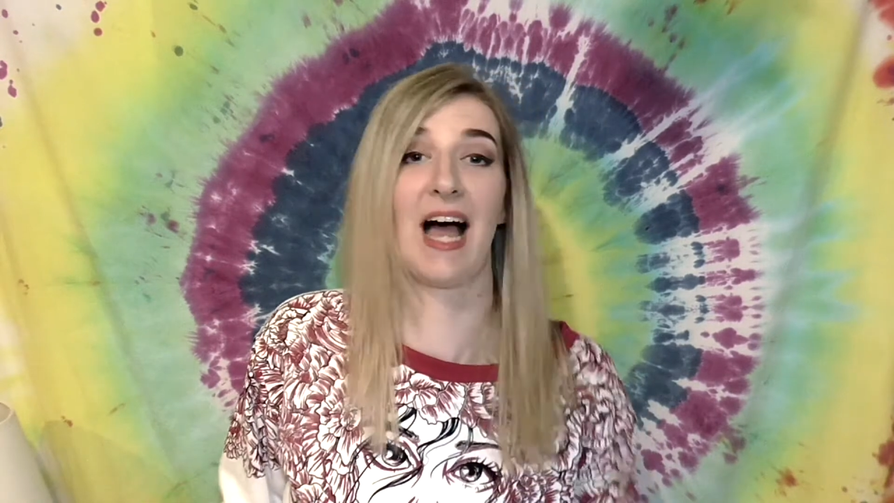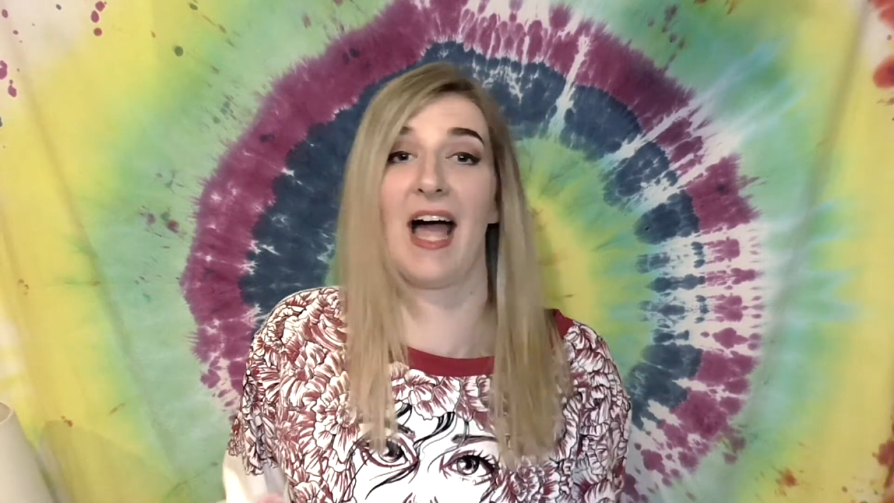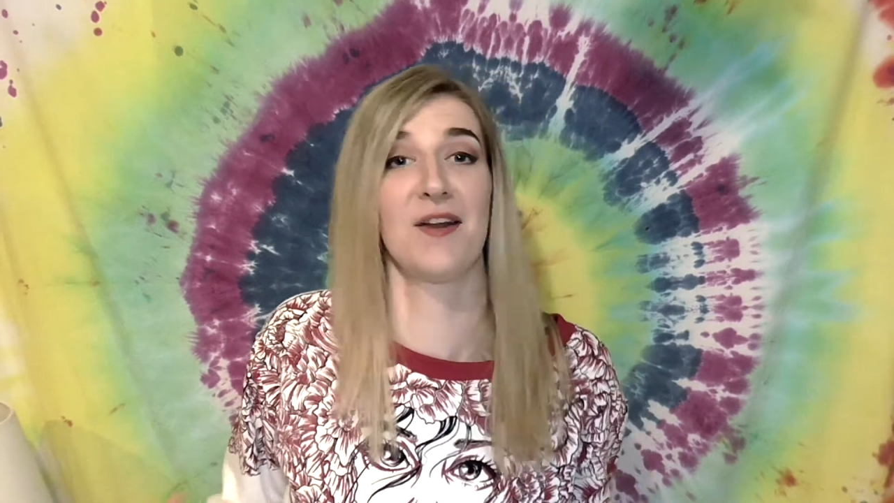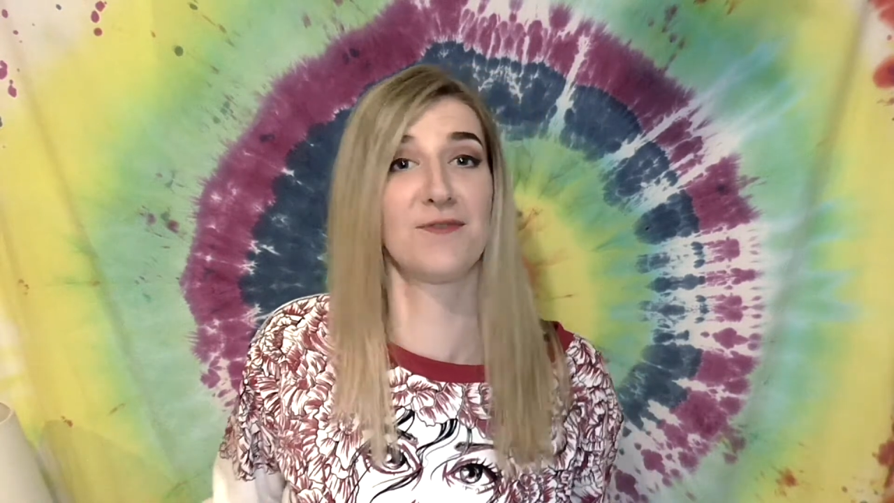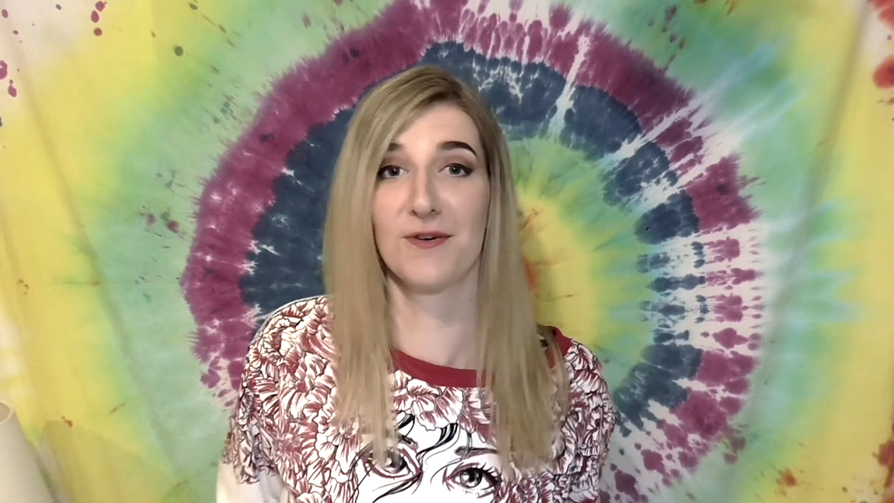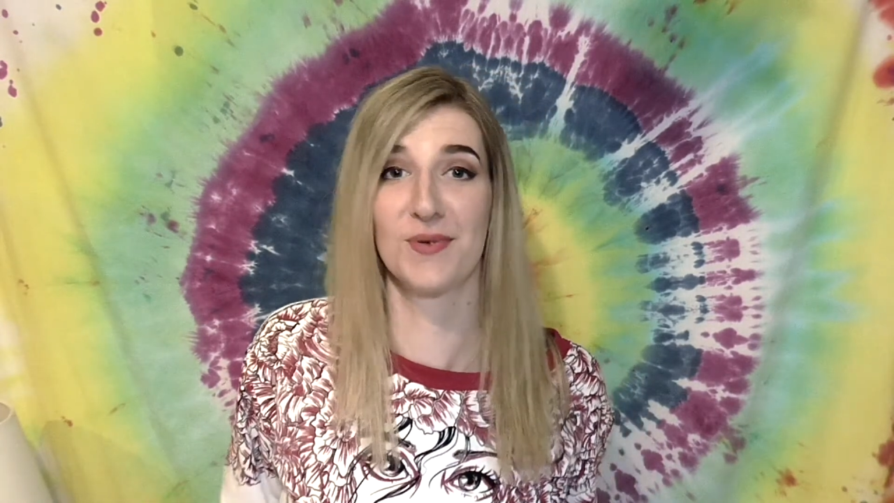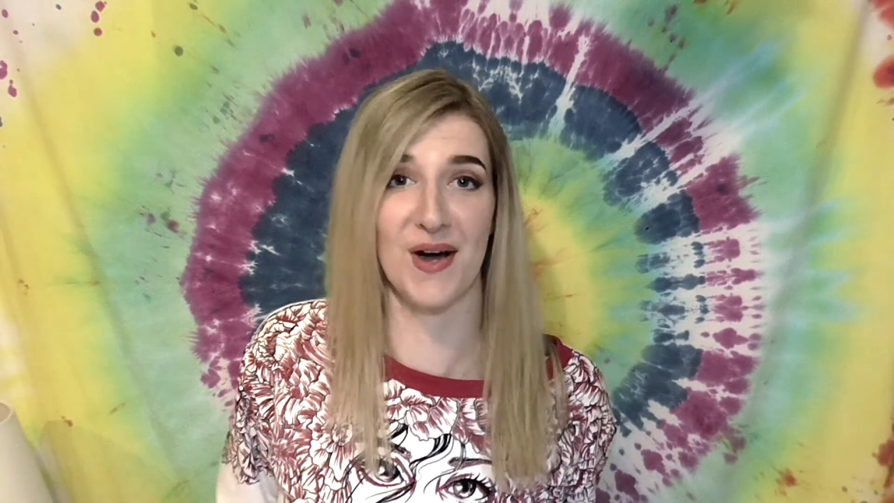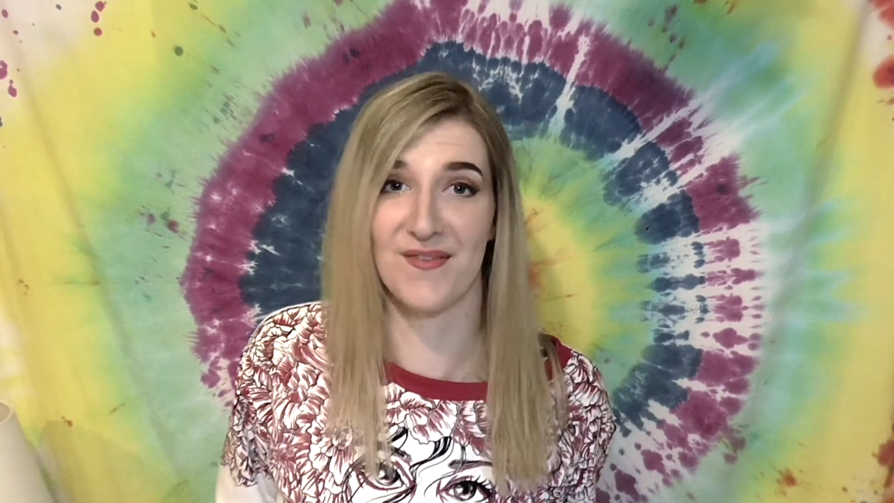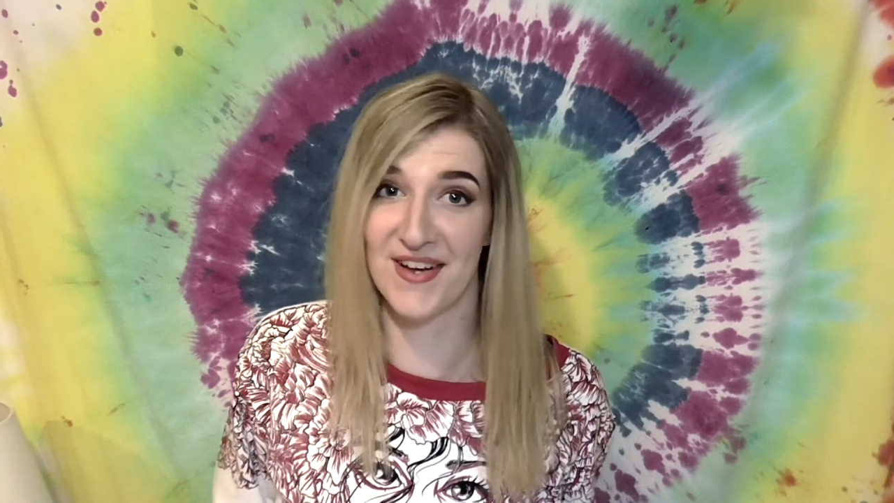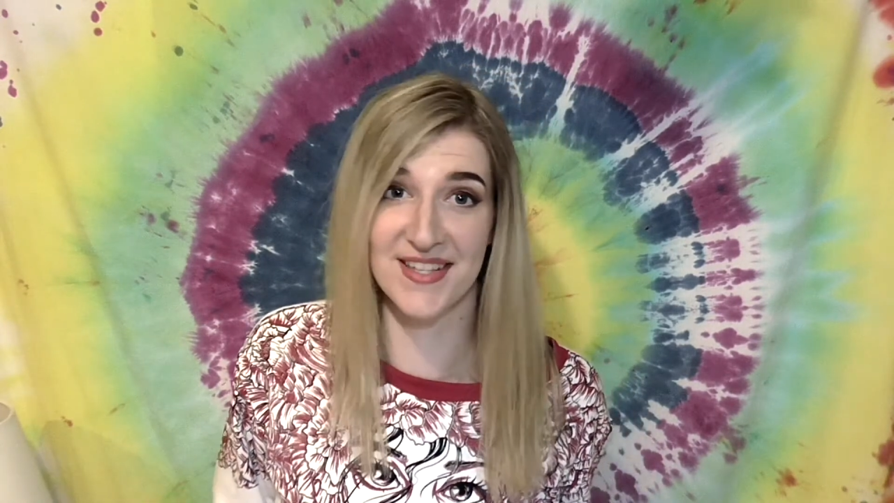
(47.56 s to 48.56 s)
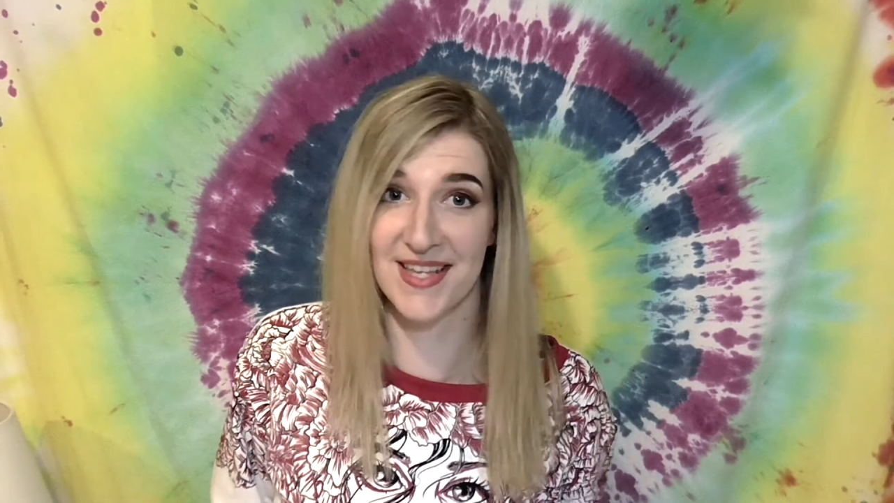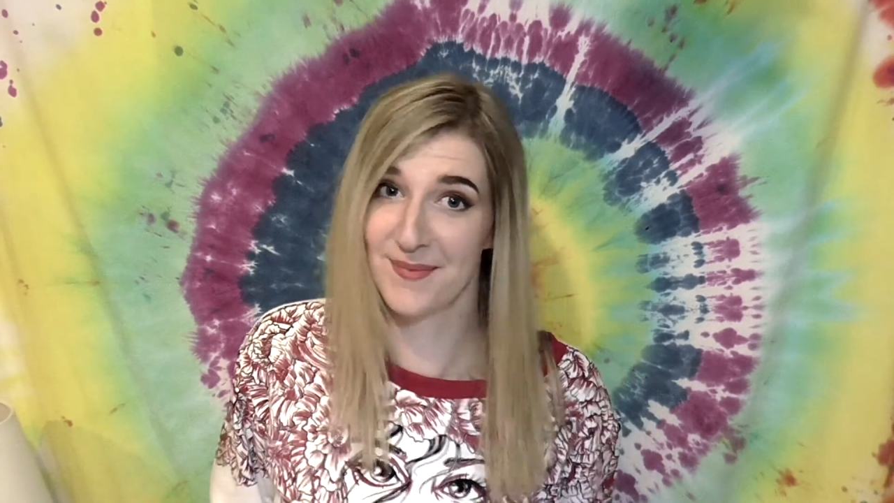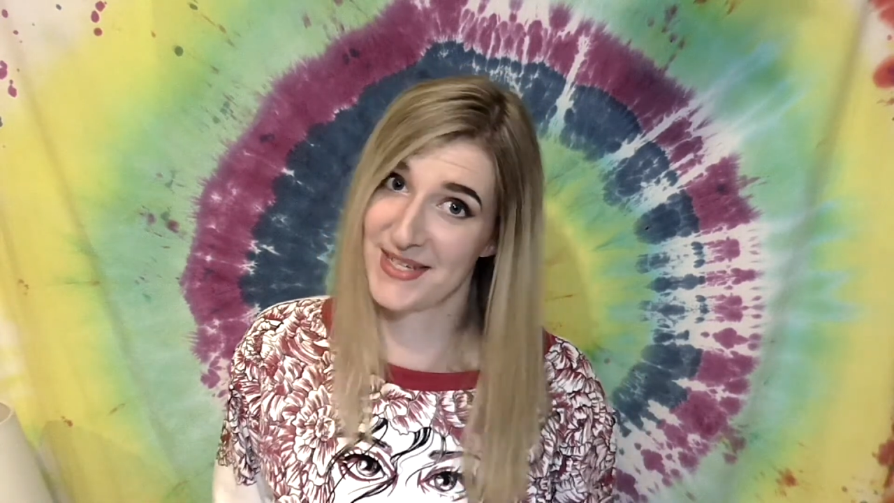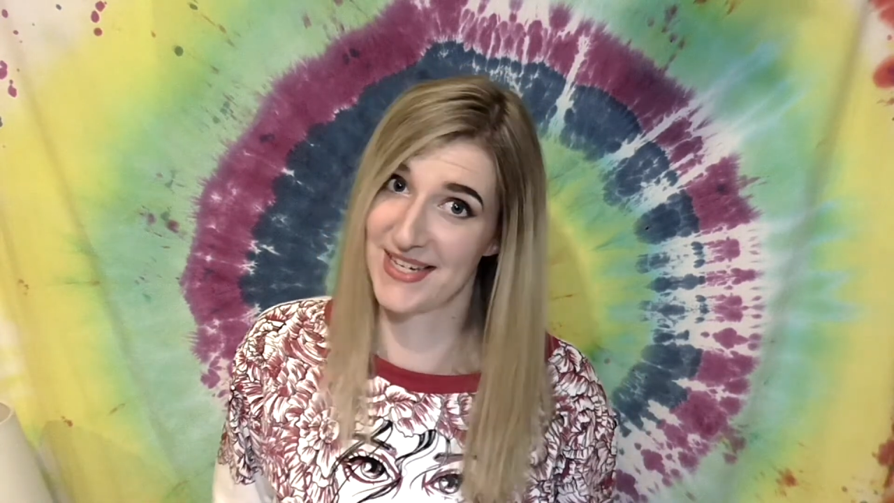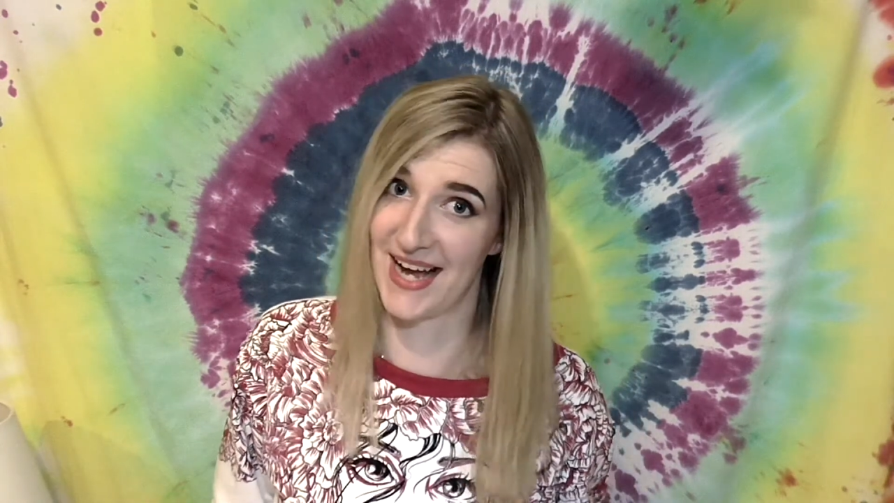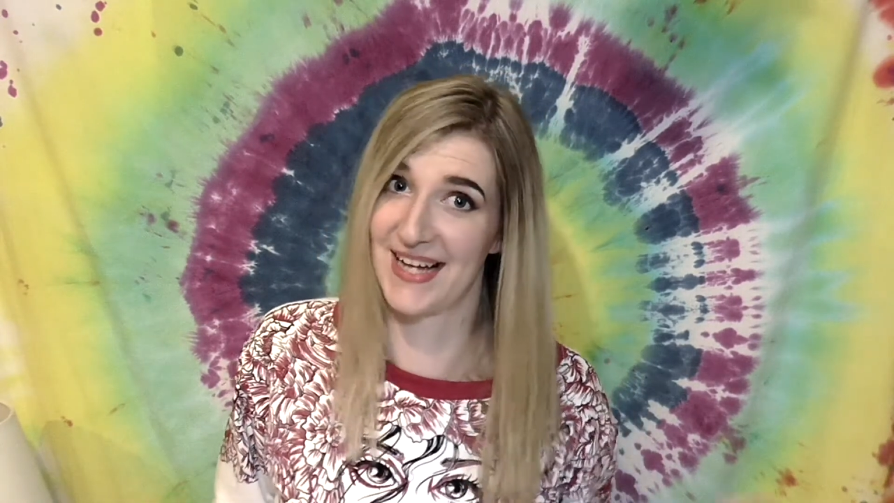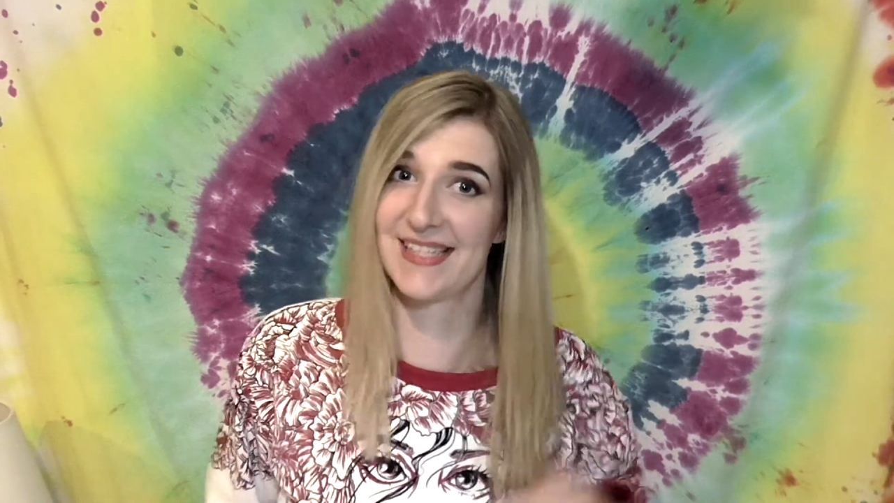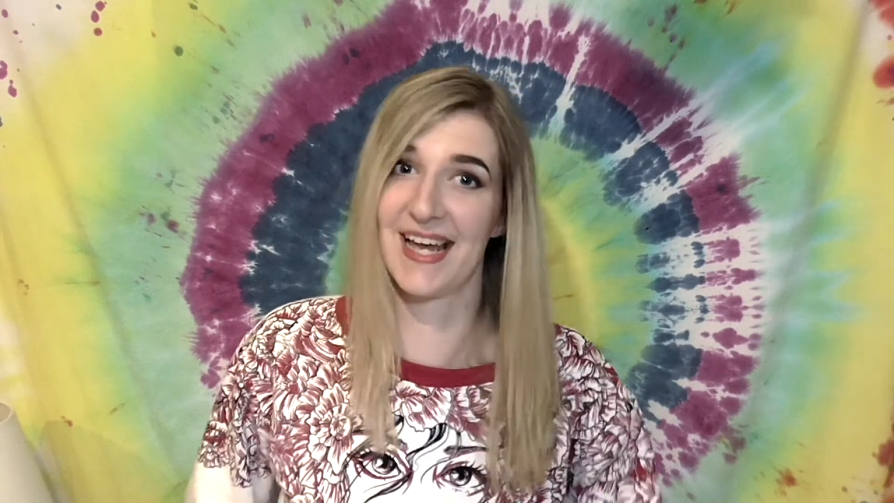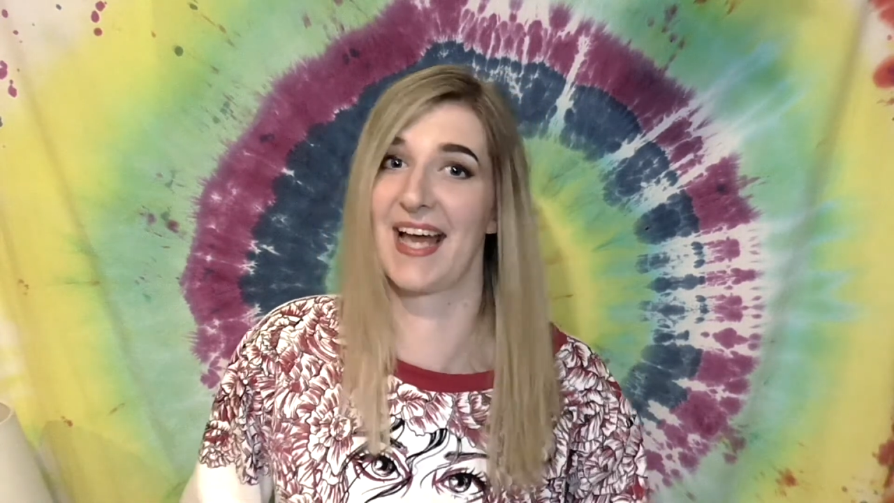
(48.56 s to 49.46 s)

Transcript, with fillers: I had a full twelve hour sleep tonight